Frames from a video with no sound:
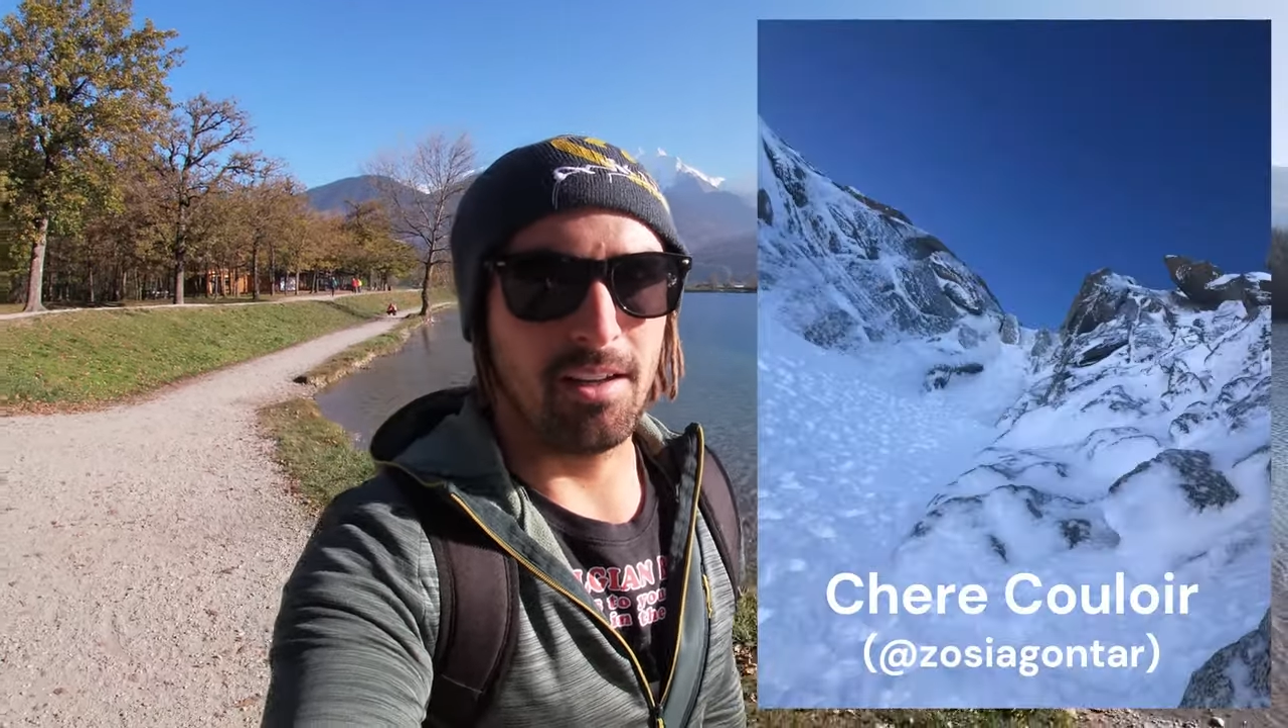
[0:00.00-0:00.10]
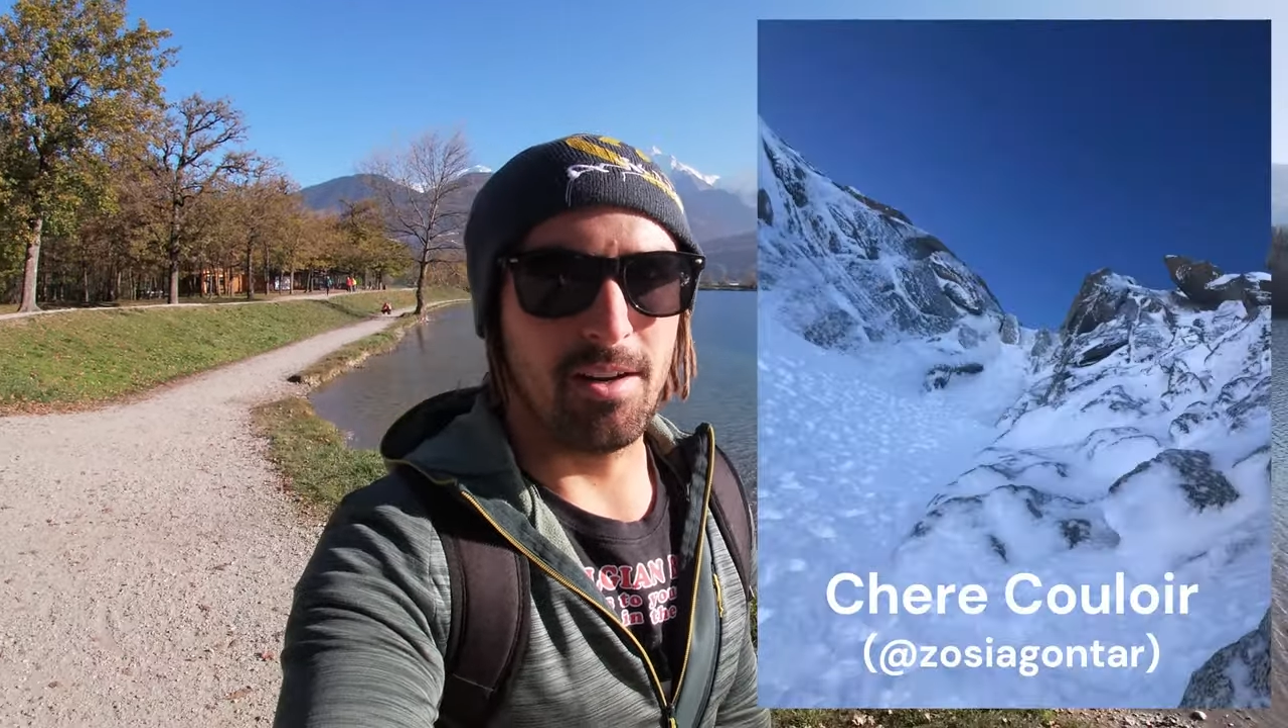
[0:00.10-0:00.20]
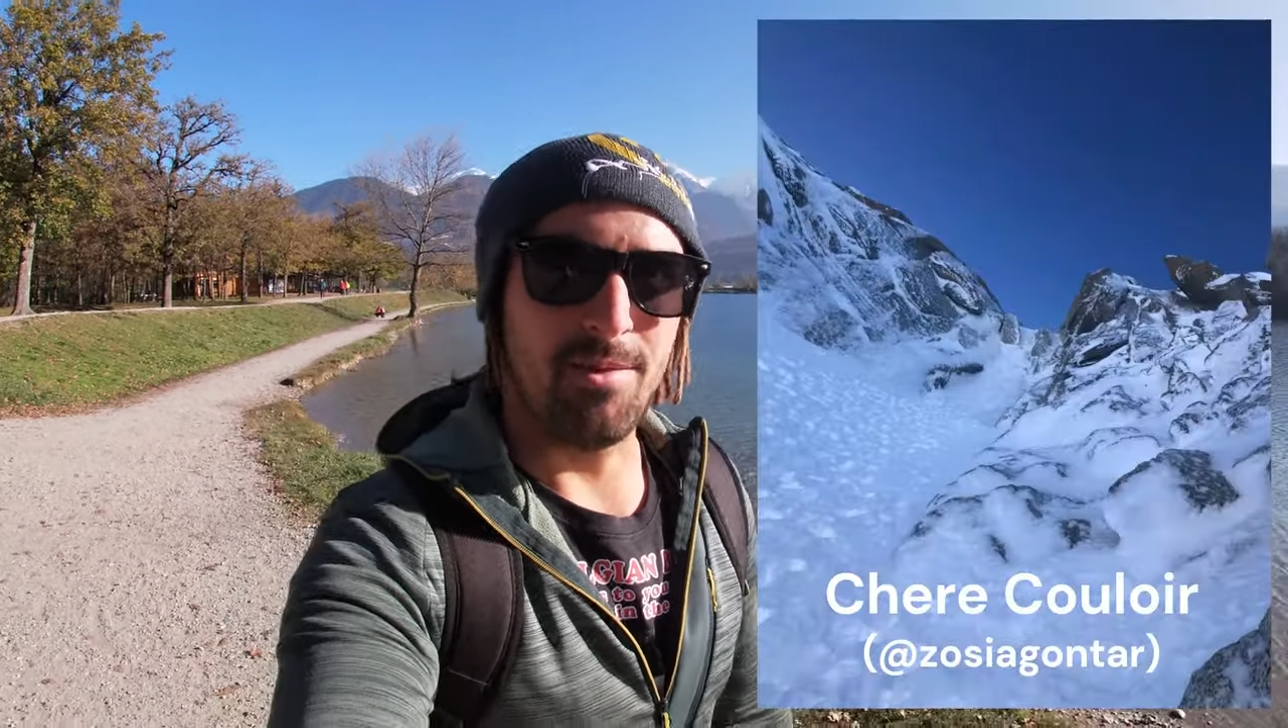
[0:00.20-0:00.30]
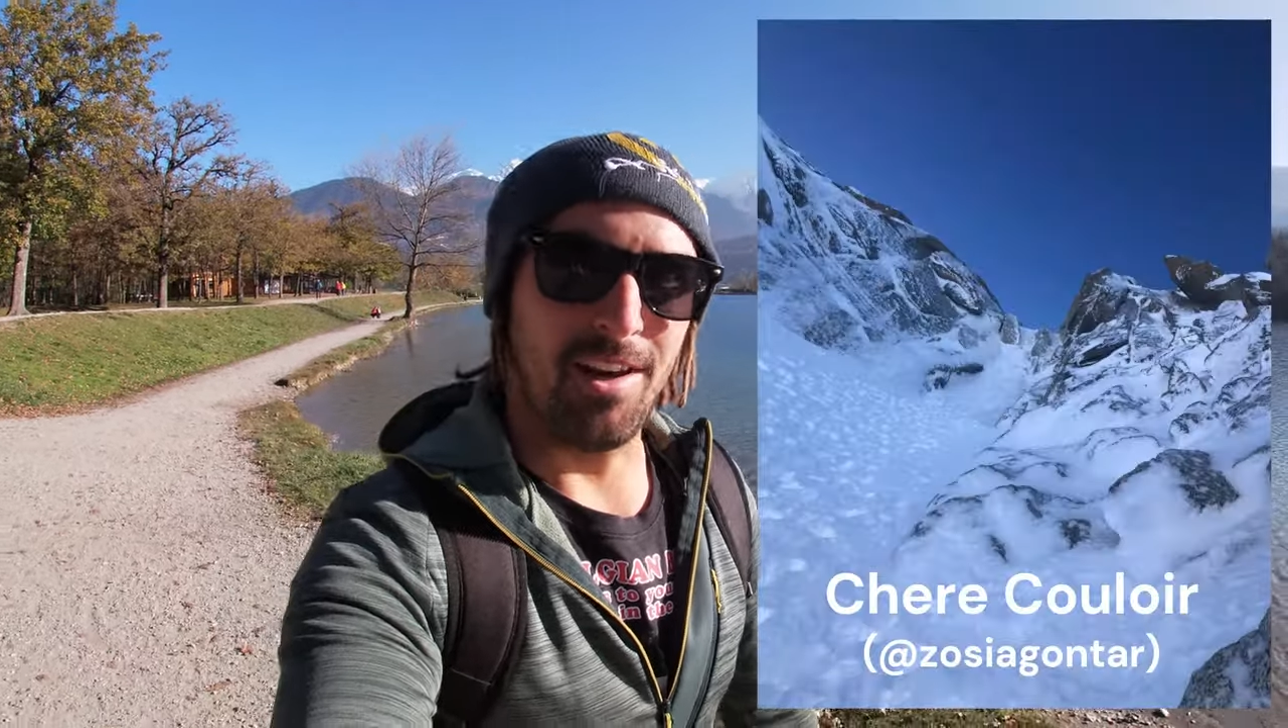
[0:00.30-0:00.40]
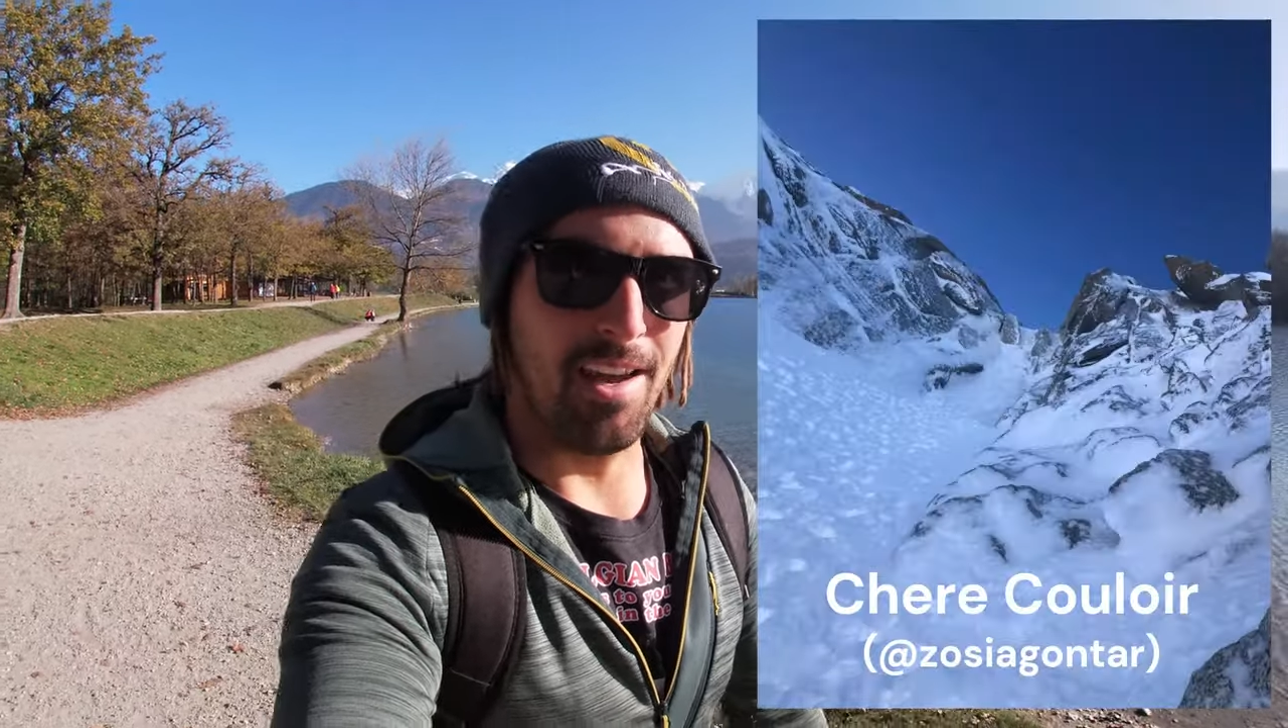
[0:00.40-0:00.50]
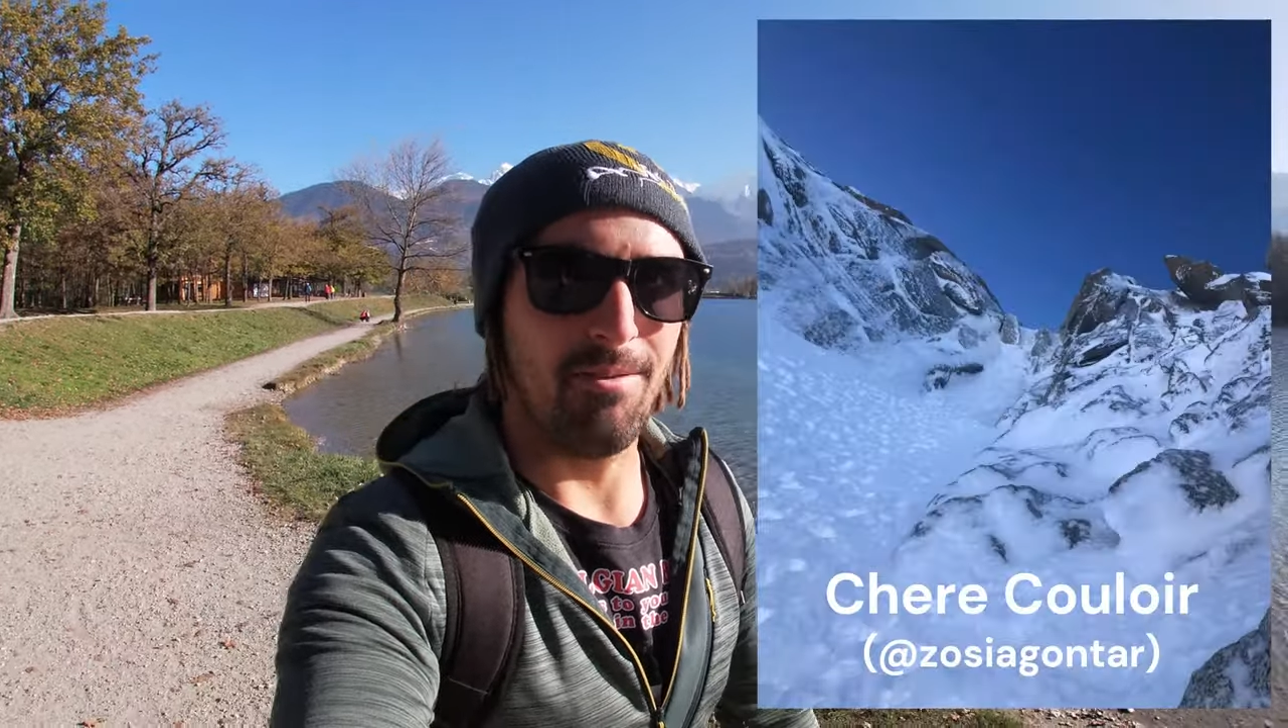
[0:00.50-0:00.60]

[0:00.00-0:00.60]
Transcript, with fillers: climbed nearly